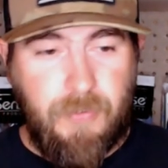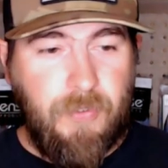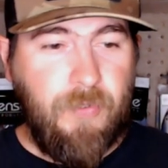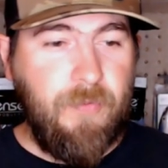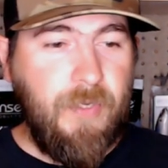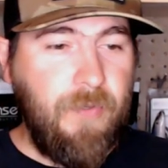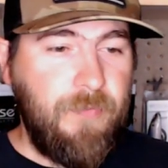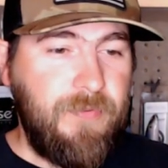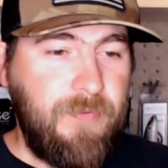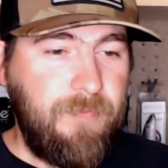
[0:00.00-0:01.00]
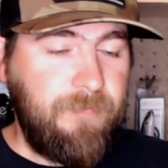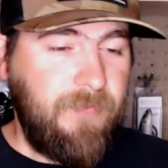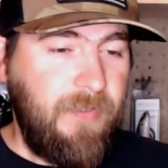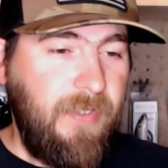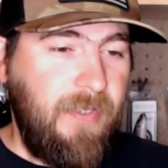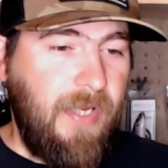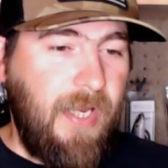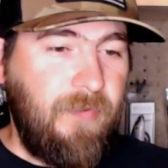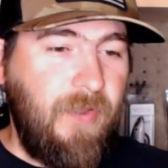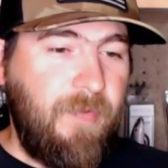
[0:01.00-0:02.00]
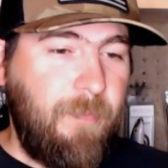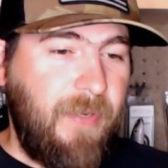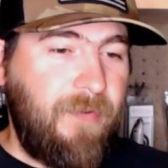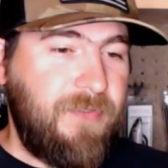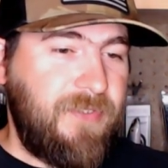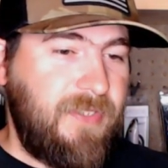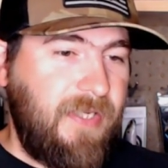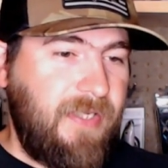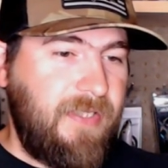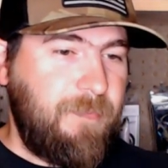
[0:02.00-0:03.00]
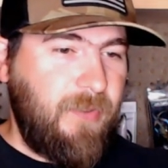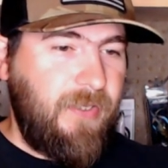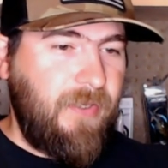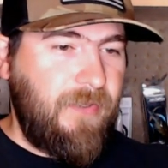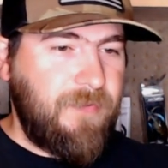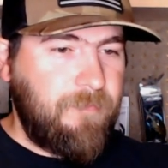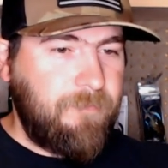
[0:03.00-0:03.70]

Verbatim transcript: who knows? I love the bellow stick. It's pretty awesome.